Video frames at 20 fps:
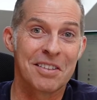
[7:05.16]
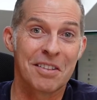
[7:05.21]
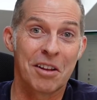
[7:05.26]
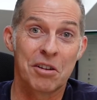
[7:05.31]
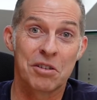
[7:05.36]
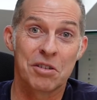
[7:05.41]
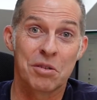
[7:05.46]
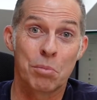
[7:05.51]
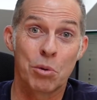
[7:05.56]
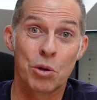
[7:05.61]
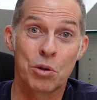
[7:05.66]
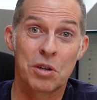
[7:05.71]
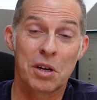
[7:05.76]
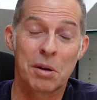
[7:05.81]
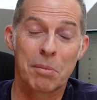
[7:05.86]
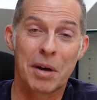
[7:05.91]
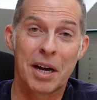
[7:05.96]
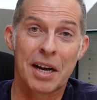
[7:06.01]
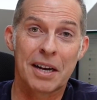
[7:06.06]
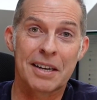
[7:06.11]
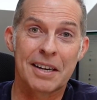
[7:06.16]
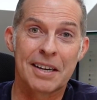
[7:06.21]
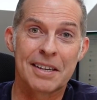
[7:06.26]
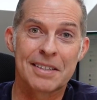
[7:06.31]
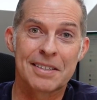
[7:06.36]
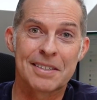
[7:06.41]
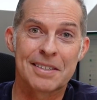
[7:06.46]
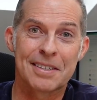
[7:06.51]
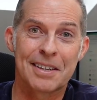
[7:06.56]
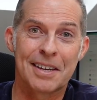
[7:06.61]
in those emerging
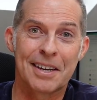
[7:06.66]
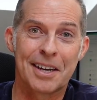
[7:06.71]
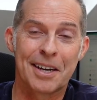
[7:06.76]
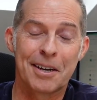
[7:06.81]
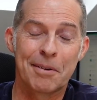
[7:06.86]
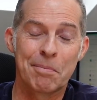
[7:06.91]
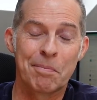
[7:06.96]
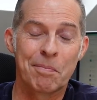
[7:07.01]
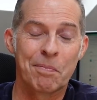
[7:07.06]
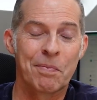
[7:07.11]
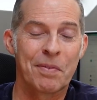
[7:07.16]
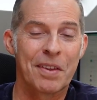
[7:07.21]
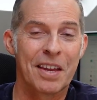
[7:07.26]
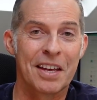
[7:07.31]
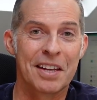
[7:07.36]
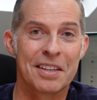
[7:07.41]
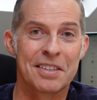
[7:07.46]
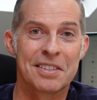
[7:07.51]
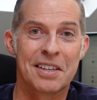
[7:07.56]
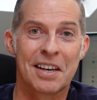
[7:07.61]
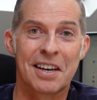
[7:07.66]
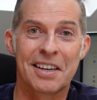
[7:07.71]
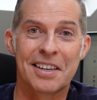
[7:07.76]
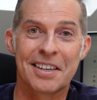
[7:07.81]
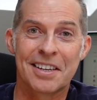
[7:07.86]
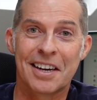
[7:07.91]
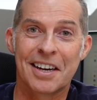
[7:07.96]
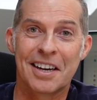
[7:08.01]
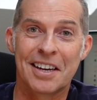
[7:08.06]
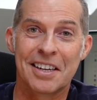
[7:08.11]
markets. It's
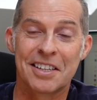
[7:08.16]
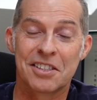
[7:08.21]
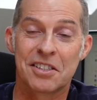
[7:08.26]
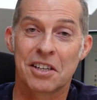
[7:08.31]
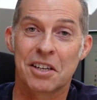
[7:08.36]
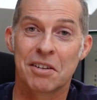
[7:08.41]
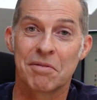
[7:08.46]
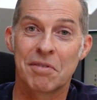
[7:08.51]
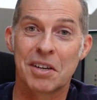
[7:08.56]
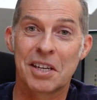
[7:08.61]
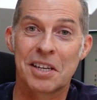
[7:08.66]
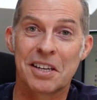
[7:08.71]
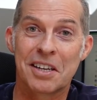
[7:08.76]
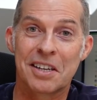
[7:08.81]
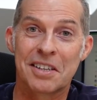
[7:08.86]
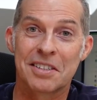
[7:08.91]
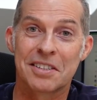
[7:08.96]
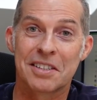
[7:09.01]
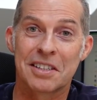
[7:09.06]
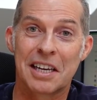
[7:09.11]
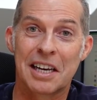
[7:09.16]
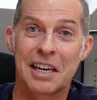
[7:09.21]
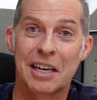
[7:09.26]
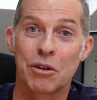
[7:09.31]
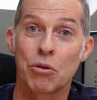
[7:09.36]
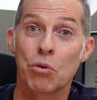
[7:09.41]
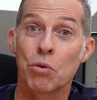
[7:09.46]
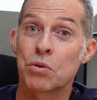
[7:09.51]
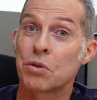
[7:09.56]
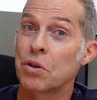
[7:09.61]
a convenient
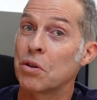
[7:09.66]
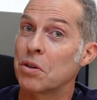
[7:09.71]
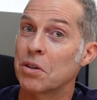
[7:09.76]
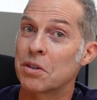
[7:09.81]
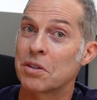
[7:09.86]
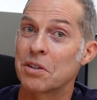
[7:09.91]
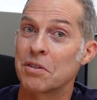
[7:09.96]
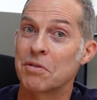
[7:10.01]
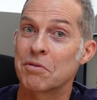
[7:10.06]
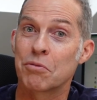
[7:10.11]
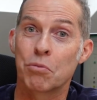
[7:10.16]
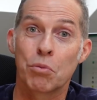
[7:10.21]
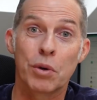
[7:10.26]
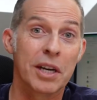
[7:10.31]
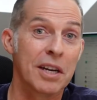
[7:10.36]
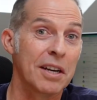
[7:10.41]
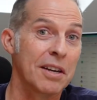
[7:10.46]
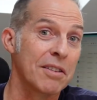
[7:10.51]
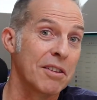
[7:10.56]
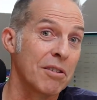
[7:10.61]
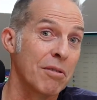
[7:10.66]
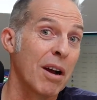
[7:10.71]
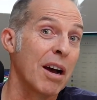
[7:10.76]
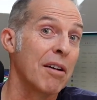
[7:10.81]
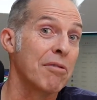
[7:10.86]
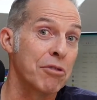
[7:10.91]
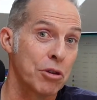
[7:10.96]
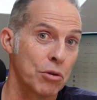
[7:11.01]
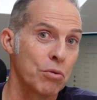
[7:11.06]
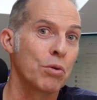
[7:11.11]
alternative where there are
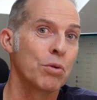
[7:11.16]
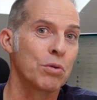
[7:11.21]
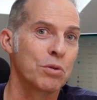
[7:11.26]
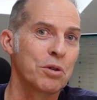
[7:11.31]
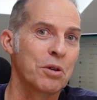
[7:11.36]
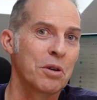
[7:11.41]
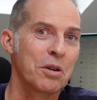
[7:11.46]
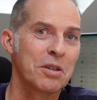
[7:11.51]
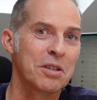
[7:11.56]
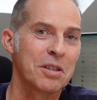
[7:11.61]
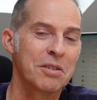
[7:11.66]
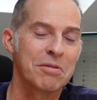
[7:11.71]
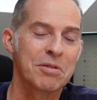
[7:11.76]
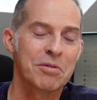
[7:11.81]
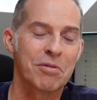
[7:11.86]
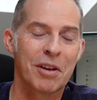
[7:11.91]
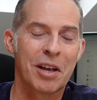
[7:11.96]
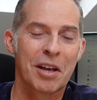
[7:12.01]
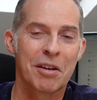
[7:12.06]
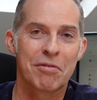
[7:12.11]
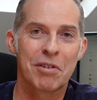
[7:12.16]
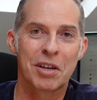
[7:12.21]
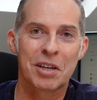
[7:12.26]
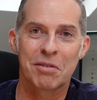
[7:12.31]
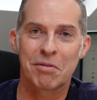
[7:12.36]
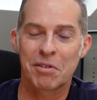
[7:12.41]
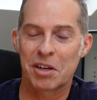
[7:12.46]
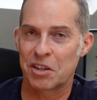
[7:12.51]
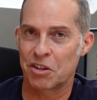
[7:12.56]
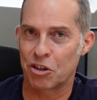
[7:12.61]
few alternatives
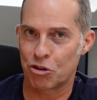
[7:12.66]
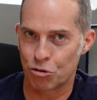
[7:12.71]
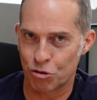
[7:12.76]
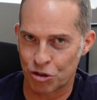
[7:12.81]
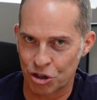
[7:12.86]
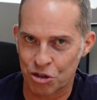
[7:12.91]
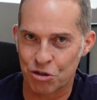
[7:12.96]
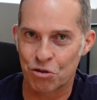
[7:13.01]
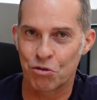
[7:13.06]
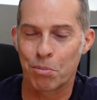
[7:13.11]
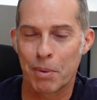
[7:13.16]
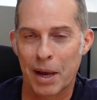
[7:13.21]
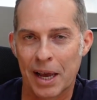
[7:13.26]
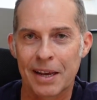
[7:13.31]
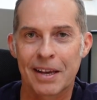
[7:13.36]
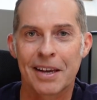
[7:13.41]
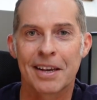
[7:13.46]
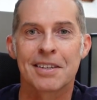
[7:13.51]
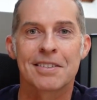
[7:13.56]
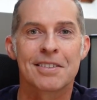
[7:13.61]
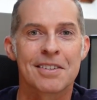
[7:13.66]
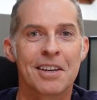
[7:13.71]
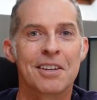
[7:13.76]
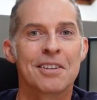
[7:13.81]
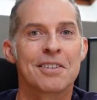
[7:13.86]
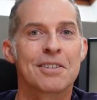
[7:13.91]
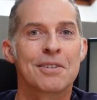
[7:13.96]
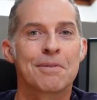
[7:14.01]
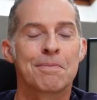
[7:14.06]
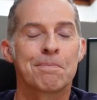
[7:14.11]
effectively in the traditional banking
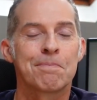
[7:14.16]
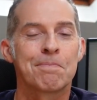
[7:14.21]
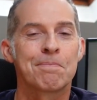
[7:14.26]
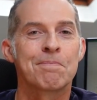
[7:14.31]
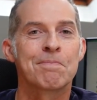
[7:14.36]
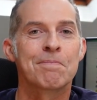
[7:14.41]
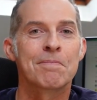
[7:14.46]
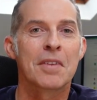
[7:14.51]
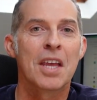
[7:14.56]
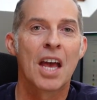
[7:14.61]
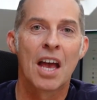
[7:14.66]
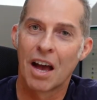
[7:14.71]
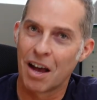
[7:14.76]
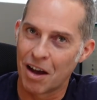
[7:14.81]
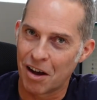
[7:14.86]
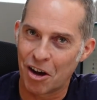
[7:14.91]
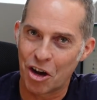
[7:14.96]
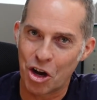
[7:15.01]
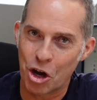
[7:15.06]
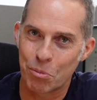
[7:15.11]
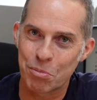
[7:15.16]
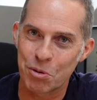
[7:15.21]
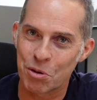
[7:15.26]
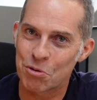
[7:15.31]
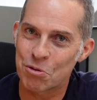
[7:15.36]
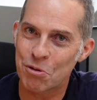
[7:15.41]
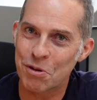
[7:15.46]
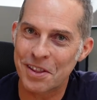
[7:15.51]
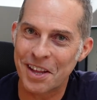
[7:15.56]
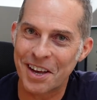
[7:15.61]
sense. Hope you
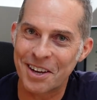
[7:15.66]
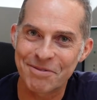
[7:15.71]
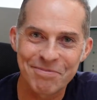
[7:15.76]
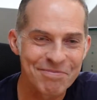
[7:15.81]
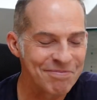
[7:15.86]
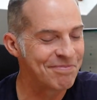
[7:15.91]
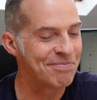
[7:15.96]
enjoyed that.